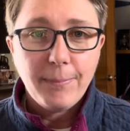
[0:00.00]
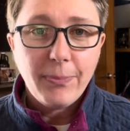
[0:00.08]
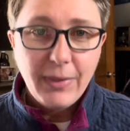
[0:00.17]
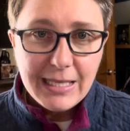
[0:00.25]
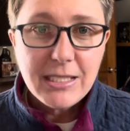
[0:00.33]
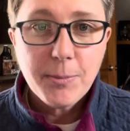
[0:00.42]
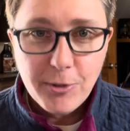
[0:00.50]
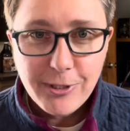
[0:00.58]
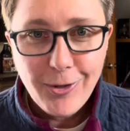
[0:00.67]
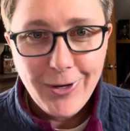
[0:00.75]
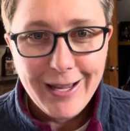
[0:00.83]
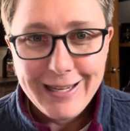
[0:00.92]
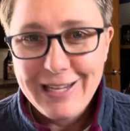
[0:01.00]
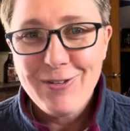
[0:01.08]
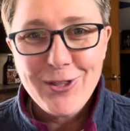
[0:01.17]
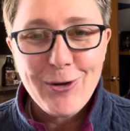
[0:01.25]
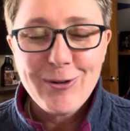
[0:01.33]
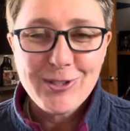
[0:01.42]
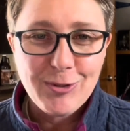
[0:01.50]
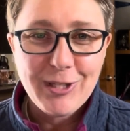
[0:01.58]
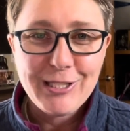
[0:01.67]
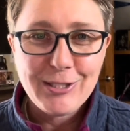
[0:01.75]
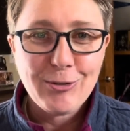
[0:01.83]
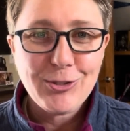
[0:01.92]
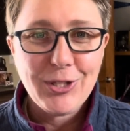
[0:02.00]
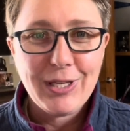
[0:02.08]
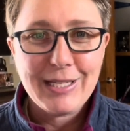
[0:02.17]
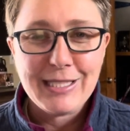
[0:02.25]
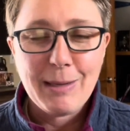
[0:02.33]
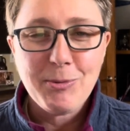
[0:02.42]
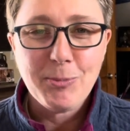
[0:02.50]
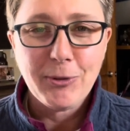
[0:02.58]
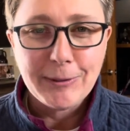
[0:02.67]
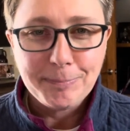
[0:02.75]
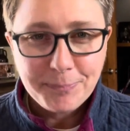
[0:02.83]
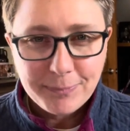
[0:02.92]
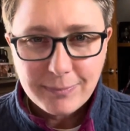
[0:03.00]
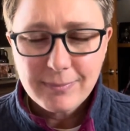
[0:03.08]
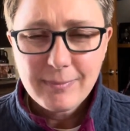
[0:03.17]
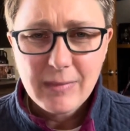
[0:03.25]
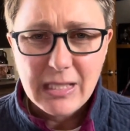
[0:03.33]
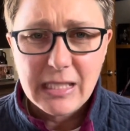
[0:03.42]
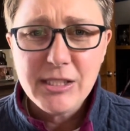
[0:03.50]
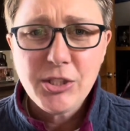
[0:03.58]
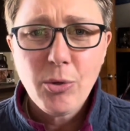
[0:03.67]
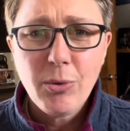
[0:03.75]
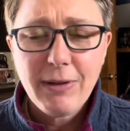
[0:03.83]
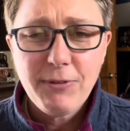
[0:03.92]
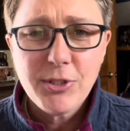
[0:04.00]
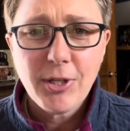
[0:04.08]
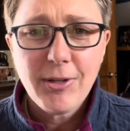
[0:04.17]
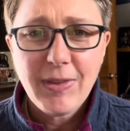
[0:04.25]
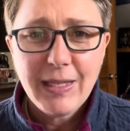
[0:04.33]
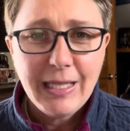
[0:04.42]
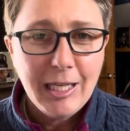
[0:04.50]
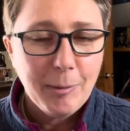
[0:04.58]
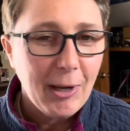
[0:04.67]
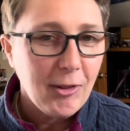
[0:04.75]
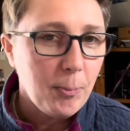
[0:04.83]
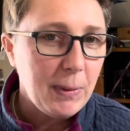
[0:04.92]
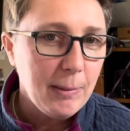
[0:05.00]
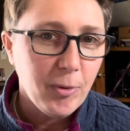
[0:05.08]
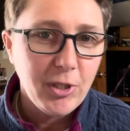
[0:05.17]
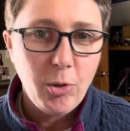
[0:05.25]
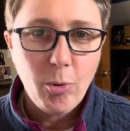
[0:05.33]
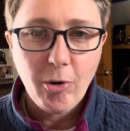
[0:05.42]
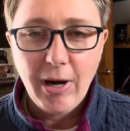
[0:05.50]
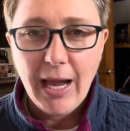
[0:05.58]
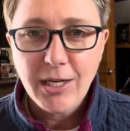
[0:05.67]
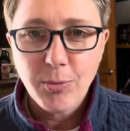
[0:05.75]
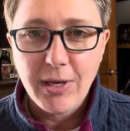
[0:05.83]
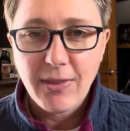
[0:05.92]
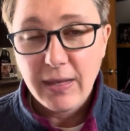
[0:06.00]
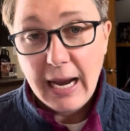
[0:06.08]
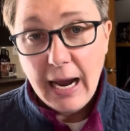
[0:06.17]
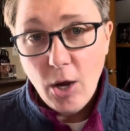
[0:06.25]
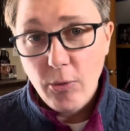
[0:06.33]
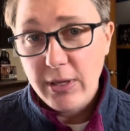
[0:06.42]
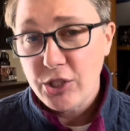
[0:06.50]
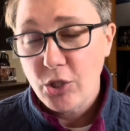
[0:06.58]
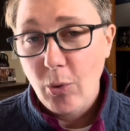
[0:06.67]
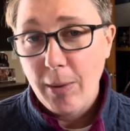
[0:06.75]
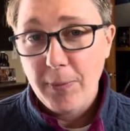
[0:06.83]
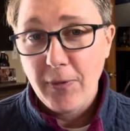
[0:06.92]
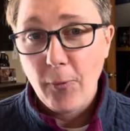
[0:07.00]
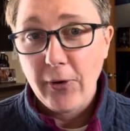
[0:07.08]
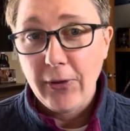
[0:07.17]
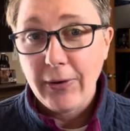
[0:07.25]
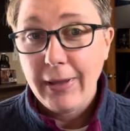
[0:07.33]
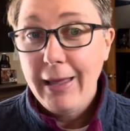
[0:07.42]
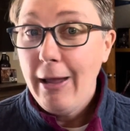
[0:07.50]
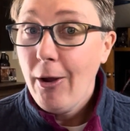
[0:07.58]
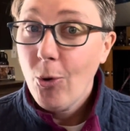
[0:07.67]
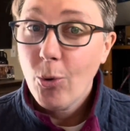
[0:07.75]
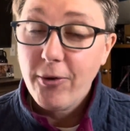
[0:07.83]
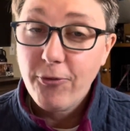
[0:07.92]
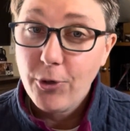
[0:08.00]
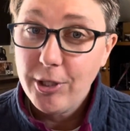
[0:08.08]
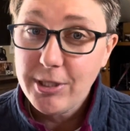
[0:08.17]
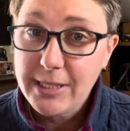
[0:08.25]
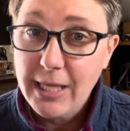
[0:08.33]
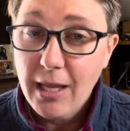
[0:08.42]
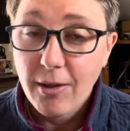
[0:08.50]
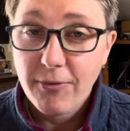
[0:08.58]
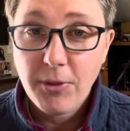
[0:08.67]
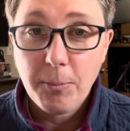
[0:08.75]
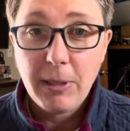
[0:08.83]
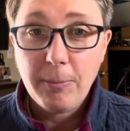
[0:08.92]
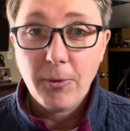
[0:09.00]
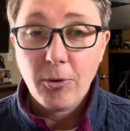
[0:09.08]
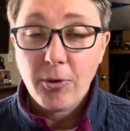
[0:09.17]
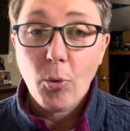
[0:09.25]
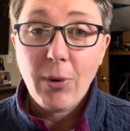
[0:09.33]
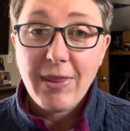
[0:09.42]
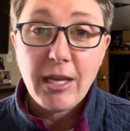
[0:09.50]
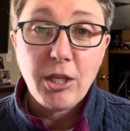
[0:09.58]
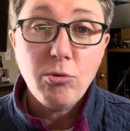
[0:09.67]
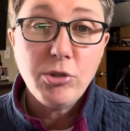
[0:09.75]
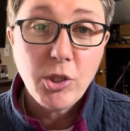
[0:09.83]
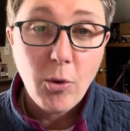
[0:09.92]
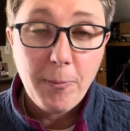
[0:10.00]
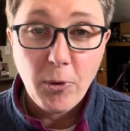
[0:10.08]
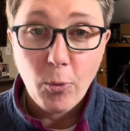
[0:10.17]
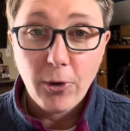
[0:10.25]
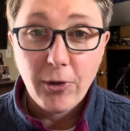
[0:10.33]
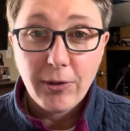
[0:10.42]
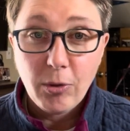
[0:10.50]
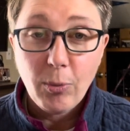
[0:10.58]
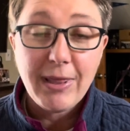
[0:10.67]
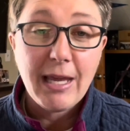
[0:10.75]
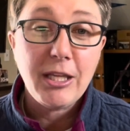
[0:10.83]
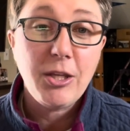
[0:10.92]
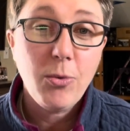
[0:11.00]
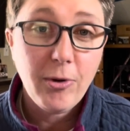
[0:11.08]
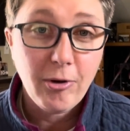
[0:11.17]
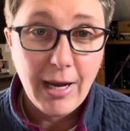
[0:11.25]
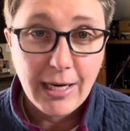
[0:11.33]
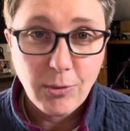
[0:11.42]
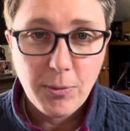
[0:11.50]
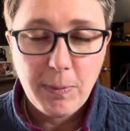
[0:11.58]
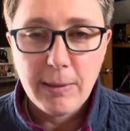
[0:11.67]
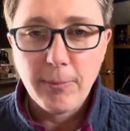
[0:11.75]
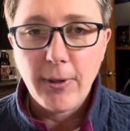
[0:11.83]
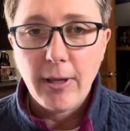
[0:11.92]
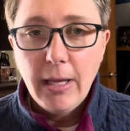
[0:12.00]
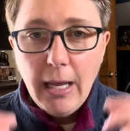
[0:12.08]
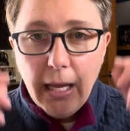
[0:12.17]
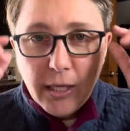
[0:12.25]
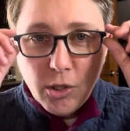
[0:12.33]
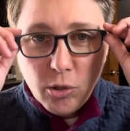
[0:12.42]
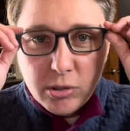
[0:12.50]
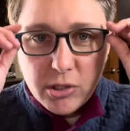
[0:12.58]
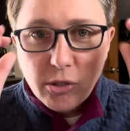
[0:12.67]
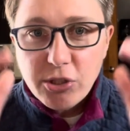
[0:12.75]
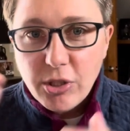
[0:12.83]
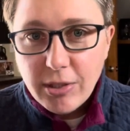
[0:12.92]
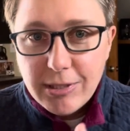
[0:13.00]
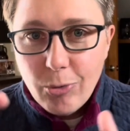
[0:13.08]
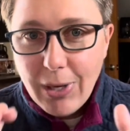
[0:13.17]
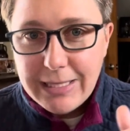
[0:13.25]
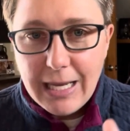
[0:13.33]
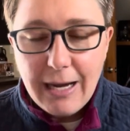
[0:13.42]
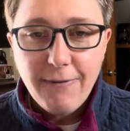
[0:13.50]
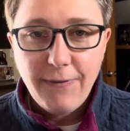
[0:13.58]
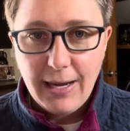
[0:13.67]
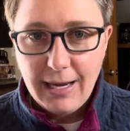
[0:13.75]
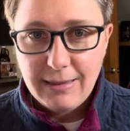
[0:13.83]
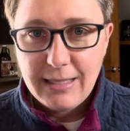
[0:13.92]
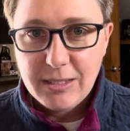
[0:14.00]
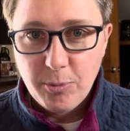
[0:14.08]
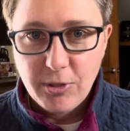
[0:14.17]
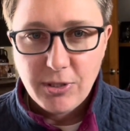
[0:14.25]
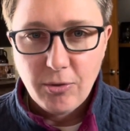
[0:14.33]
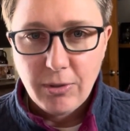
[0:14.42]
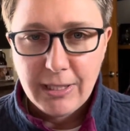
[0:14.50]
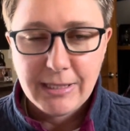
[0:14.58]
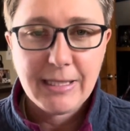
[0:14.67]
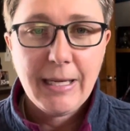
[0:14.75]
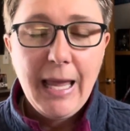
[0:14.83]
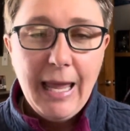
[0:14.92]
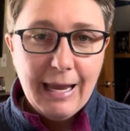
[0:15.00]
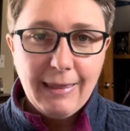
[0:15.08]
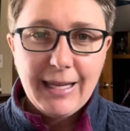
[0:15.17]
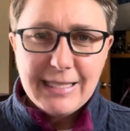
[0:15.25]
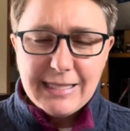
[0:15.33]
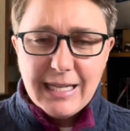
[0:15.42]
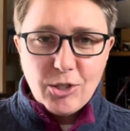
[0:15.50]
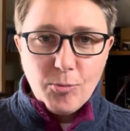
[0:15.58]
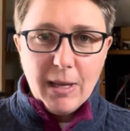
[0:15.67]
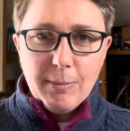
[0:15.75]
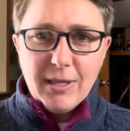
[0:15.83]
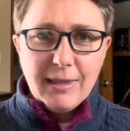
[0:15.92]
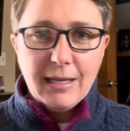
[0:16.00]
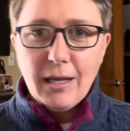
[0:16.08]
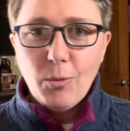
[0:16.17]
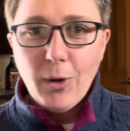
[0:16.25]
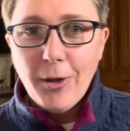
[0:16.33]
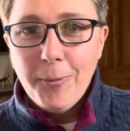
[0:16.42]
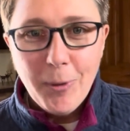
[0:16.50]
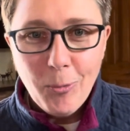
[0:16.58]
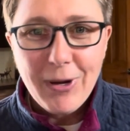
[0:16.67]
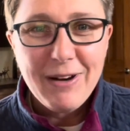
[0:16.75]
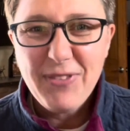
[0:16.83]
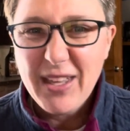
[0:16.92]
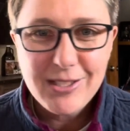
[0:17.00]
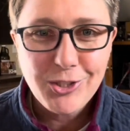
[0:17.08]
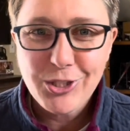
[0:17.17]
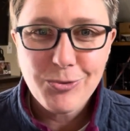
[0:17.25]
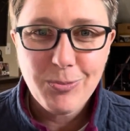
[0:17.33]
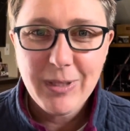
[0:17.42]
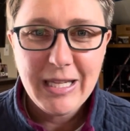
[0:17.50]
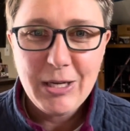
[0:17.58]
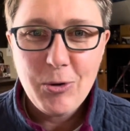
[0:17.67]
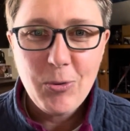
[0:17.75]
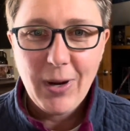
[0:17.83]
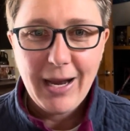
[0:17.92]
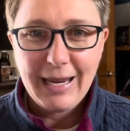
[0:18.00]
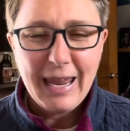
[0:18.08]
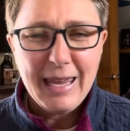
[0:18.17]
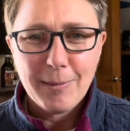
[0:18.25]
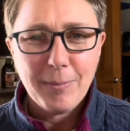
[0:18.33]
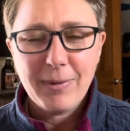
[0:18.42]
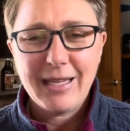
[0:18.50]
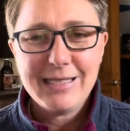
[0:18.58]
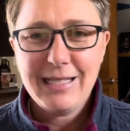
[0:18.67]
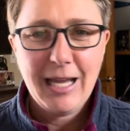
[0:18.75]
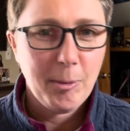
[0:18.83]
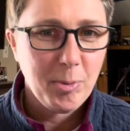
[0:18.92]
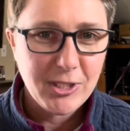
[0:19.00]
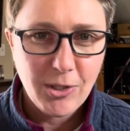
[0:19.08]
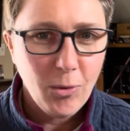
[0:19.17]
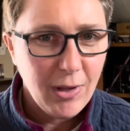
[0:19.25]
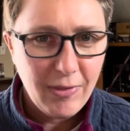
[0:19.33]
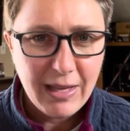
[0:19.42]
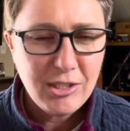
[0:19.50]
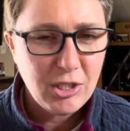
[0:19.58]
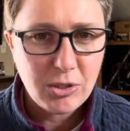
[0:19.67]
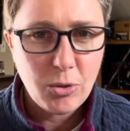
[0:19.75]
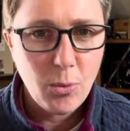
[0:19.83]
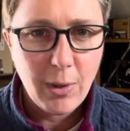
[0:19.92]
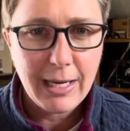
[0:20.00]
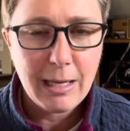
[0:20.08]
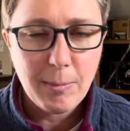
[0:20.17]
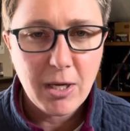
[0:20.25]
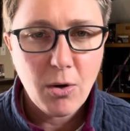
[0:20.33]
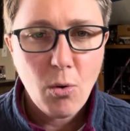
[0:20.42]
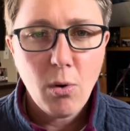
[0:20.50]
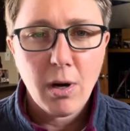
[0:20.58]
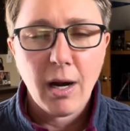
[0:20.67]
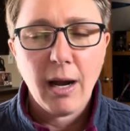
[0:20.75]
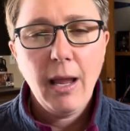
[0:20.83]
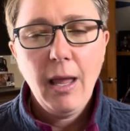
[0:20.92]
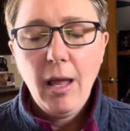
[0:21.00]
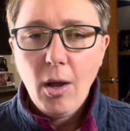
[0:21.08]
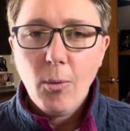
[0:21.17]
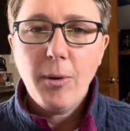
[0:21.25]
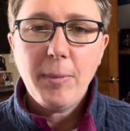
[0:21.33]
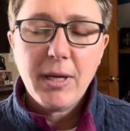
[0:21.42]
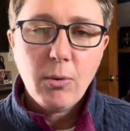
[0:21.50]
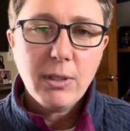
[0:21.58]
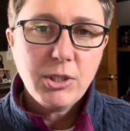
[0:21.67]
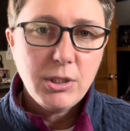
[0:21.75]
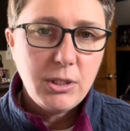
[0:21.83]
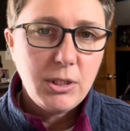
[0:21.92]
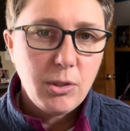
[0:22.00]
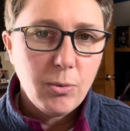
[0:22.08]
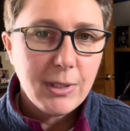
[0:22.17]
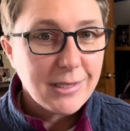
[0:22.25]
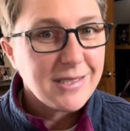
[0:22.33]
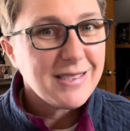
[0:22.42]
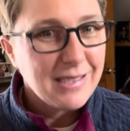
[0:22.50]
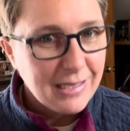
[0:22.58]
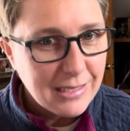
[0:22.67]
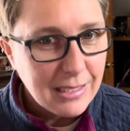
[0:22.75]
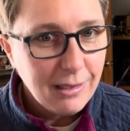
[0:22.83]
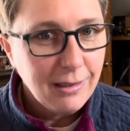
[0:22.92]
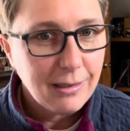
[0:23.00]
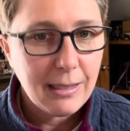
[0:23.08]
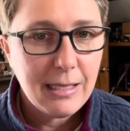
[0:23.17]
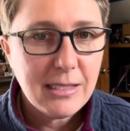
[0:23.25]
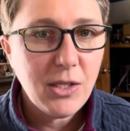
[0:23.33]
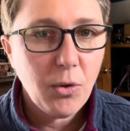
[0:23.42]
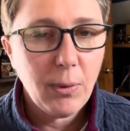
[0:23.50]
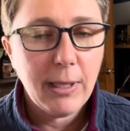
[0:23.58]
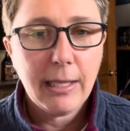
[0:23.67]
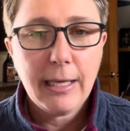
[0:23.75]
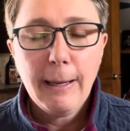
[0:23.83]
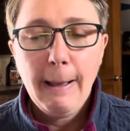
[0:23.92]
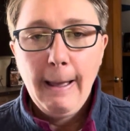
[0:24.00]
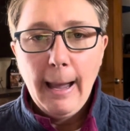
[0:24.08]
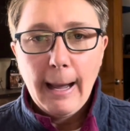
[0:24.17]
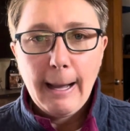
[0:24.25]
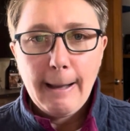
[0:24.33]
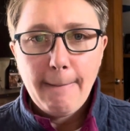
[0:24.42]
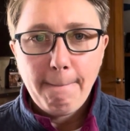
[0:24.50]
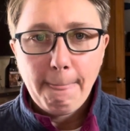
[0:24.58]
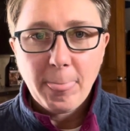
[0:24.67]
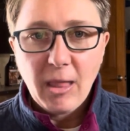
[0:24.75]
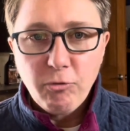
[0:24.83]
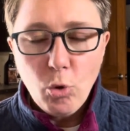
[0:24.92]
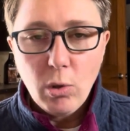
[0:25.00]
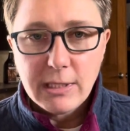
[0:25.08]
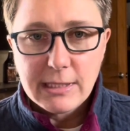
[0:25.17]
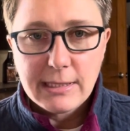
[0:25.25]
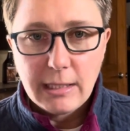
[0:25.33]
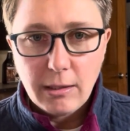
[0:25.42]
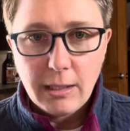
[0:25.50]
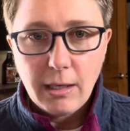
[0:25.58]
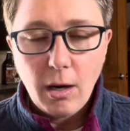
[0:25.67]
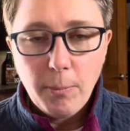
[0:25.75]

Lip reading: That's a persona, even though it's really socially acceptable. And so if you start thinking about the people you interact with and how they show up in the world, or for yourself, the people or the way that you show up in the world and the way that you interact with people, you'll start to identify these personas. And like I said, you may be thinking, well, but what if that's just really who I am? That's not a persona, that's just who I am at core. Well, my question to you is it really? Of course, there are